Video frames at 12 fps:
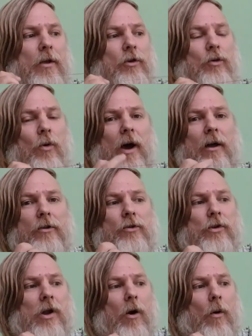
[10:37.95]

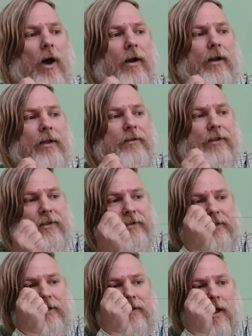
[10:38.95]
You now are
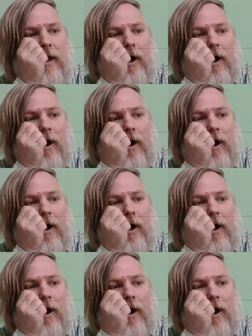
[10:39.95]
interested